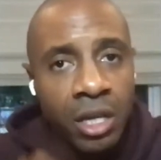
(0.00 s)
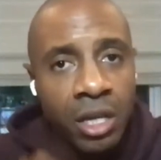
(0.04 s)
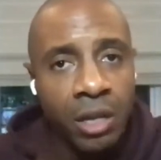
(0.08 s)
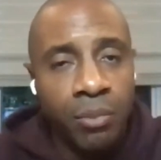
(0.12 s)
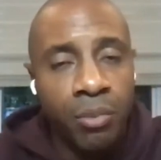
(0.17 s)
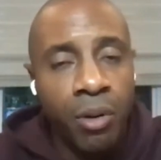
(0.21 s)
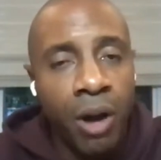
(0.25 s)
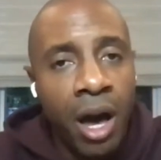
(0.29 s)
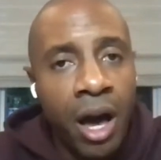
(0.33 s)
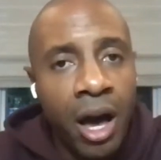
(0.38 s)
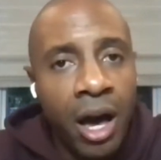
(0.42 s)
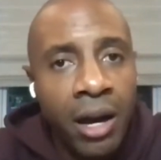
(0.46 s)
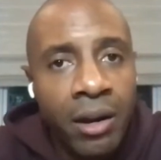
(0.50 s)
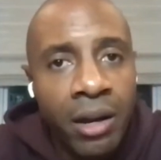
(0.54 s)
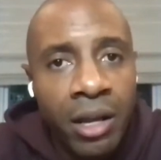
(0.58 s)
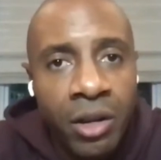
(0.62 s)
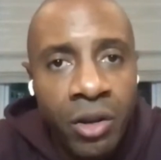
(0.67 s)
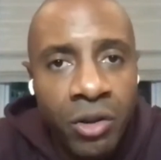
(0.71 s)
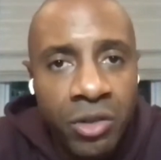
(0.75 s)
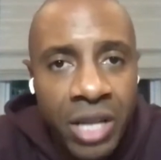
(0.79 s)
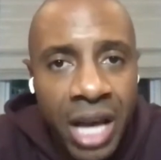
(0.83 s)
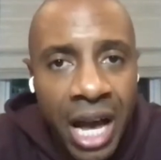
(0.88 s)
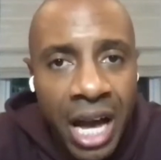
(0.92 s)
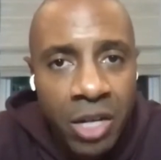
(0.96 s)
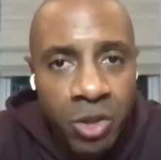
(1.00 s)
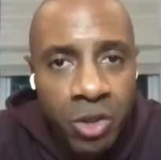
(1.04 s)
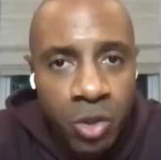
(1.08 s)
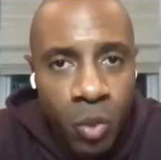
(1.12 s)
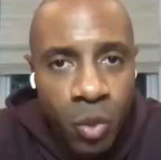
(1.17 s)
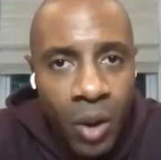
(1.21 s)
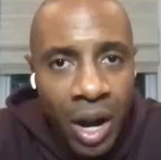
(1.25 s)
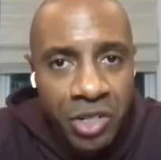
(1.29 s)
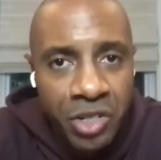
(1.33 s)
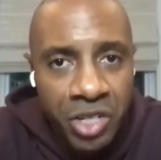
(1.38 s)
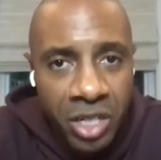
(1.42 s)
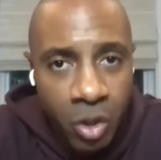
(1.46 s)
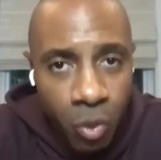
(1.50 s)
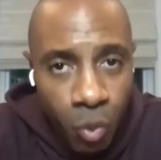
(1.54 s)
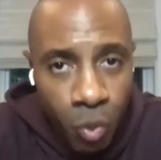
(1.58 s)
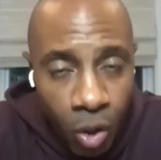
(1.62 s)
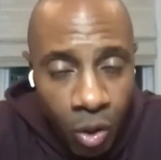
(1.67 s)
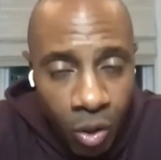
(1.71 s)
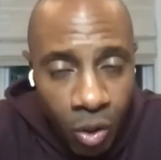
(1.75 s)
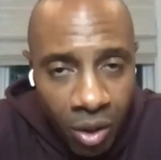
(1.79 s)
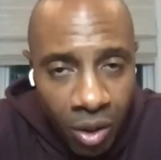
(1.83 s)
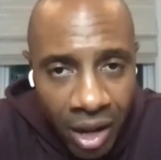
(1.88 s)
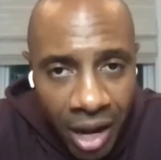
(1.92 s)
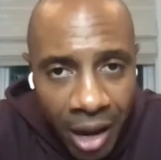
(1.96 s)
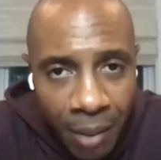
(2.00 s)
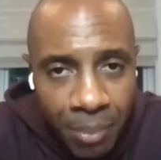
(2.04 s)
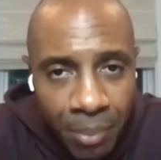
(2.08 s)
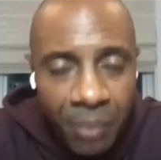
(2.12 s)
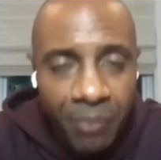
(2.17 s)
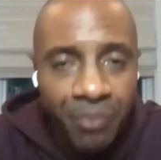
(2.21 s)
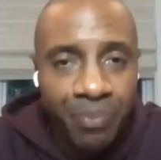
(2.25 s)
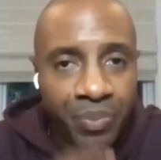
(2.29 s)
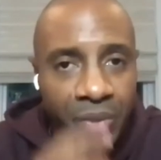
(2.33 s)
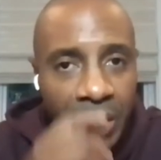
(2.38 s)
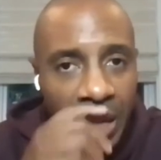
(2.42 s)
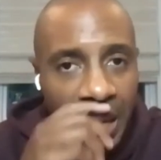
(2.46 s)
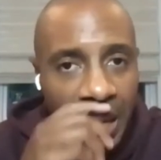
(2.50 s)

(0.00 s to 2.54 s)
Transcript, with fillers: LeBron and those guys were watching the World Cup.